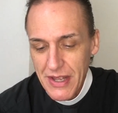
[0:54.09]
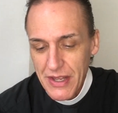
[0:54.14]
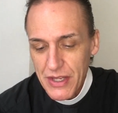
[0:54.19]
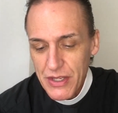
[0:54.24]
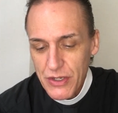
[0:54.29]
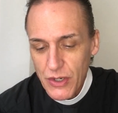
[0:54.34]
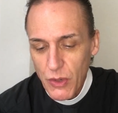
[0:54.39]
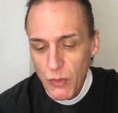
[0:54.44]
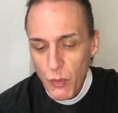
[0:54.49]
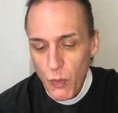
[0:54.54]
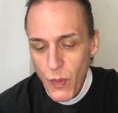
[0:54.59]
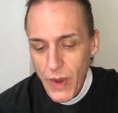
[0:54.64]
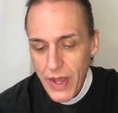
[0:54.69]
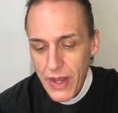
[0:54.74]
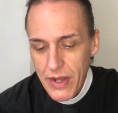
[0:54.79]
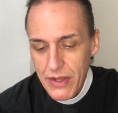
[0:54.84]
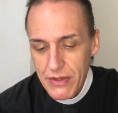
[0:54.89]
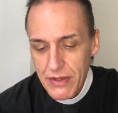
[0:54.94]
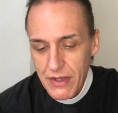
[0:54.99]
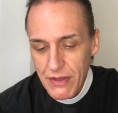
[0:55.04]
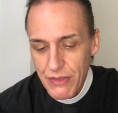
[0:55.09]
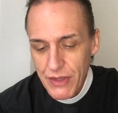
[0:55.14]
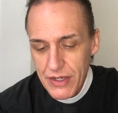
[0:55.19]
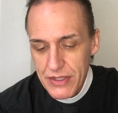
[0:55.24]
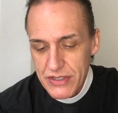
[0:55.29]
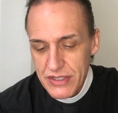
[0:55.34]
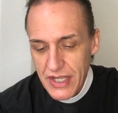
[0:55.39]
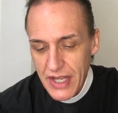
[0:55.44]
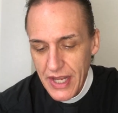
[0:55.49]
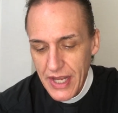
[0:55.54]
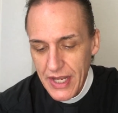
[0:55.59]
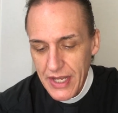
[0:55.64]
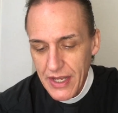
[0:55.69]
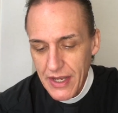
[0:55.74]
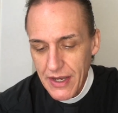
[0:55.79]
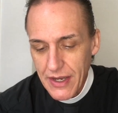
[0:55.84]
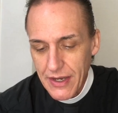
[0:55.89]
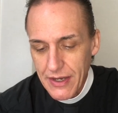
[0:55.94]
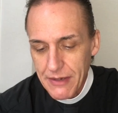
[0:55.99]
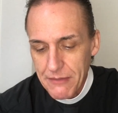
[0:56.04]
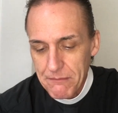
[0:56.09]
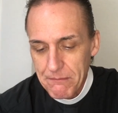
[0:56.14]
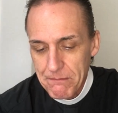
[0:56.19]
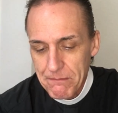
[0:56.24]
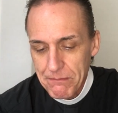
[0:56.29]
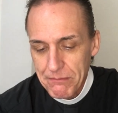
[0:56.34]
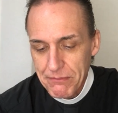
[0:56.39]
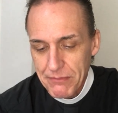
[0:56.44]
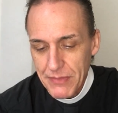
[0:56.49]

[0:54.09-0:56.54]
you know, when there's a, um,